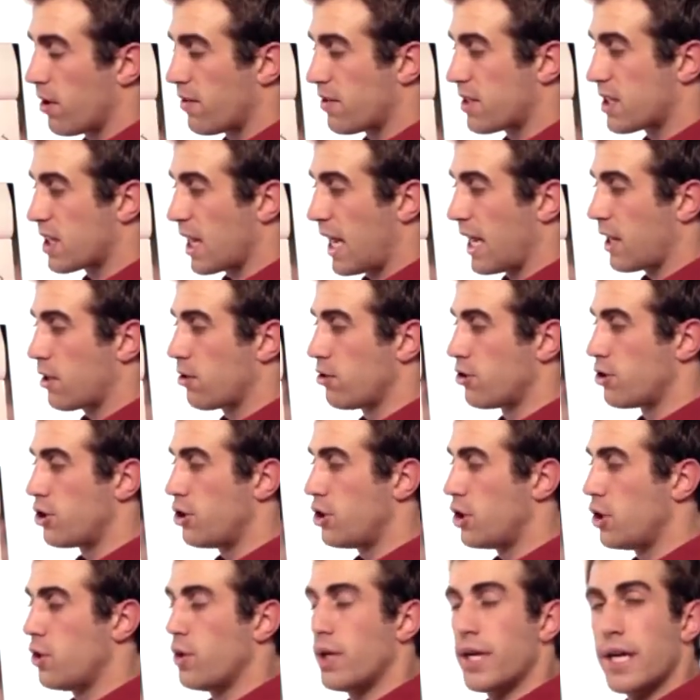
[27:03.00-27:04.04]
of cycles you
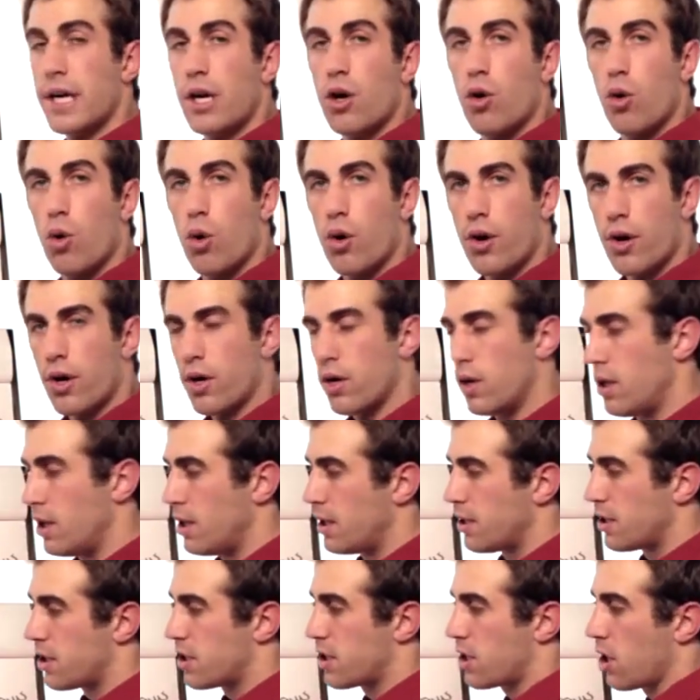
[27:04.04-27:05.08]
do in a quarter,
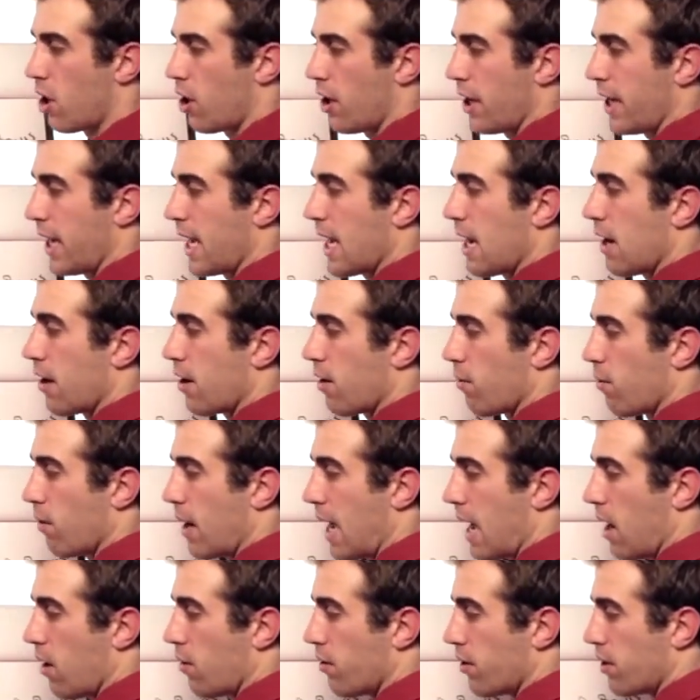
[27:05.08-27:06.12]
starting out
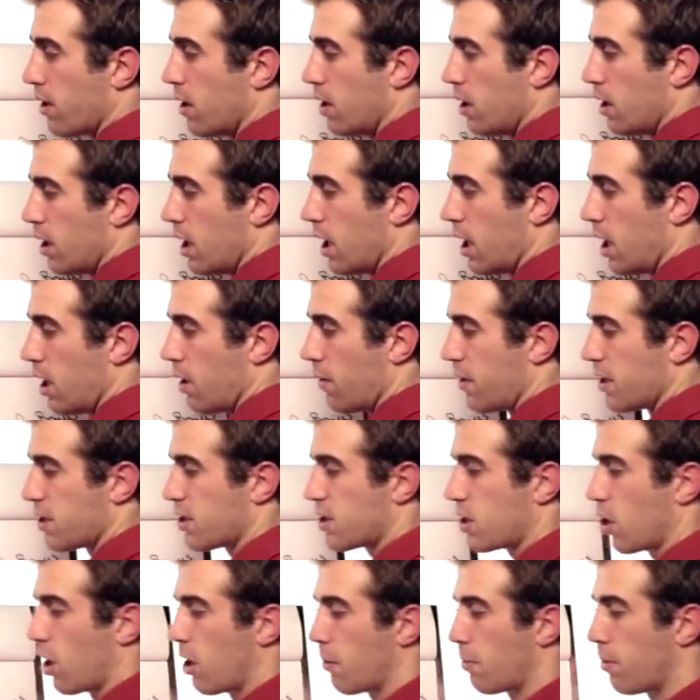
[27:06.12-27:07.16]
around the
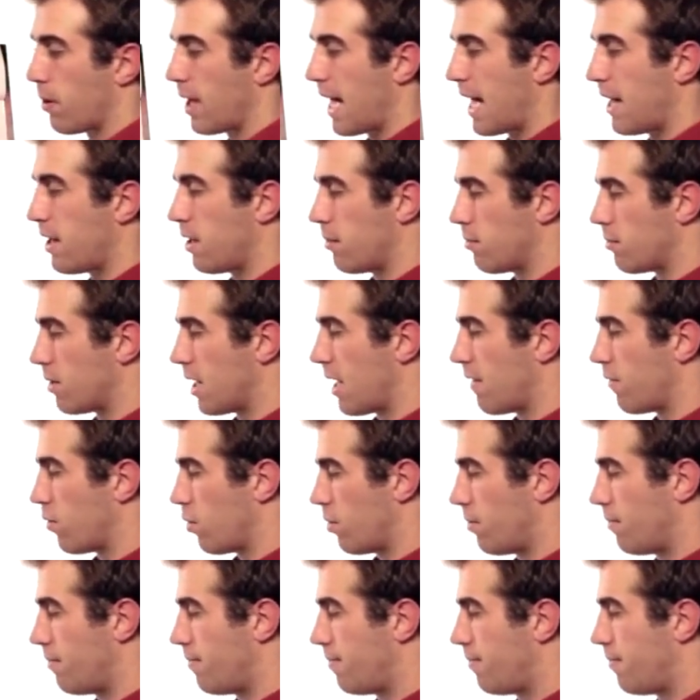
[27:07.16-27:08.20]
star platinum level.
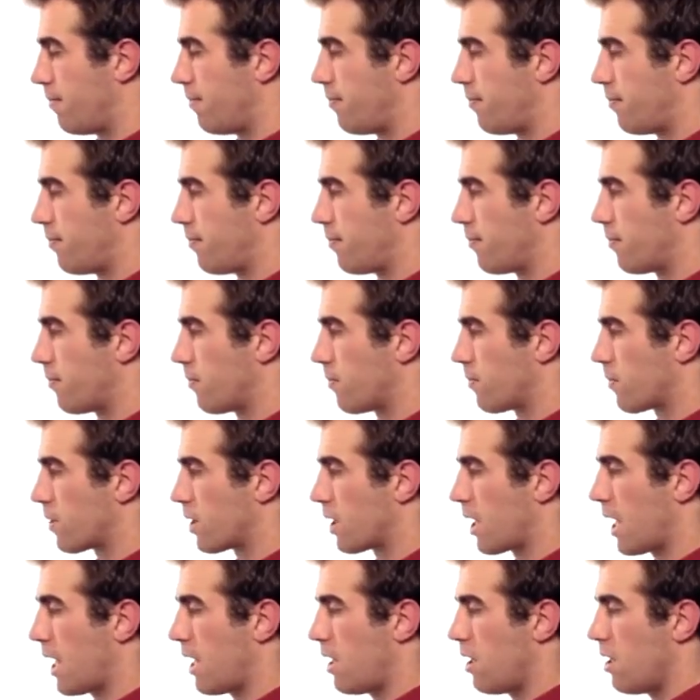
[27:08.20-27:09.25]

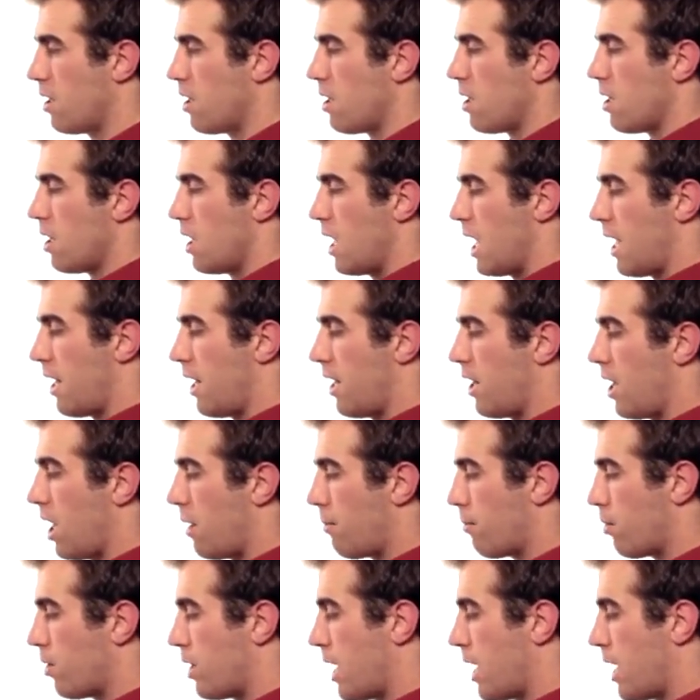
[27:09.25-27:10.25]
Okay, and then number